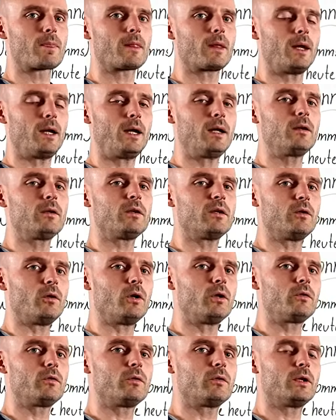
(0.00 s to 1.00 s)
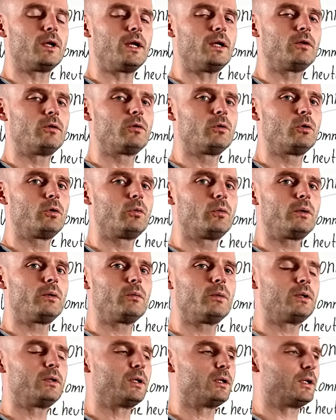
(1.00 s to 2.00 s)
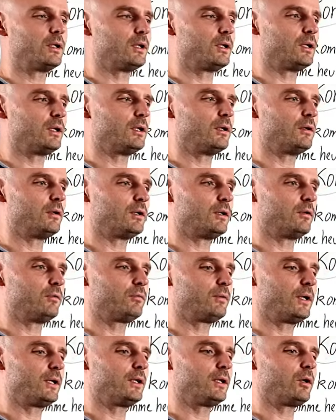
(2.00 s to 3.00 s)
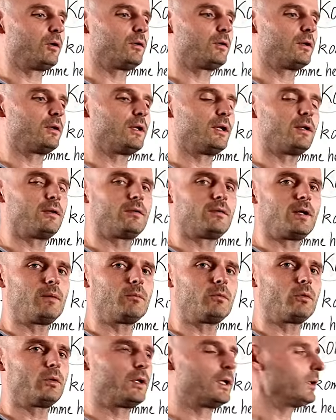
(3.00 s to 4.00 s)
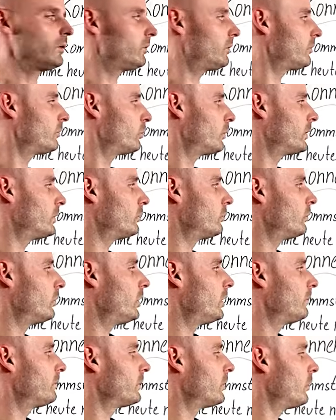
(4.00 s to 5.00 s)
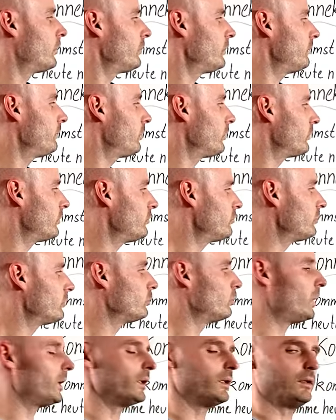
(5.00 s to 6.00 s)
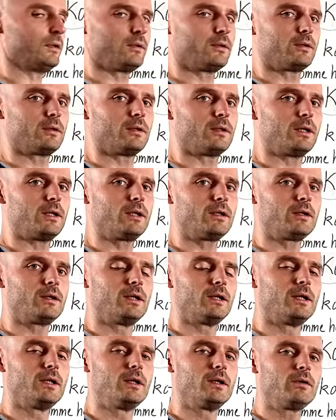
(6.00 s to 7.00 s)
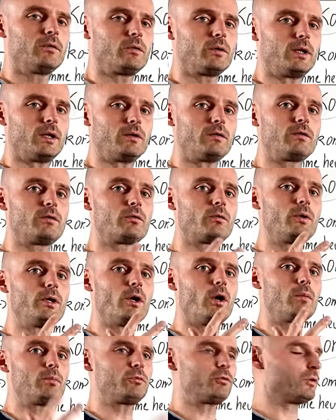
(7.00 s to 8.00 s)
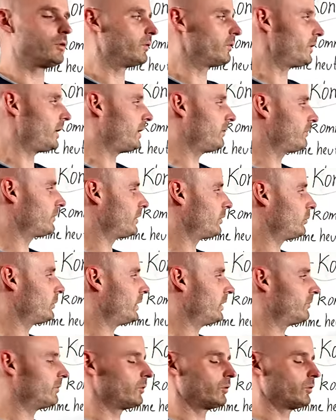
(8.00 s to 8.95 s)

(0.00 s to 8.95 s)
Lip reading: And also in A2 we will find out that there are some connectors where the verb goes in position 1. Yeah? So there are 3 options after we have a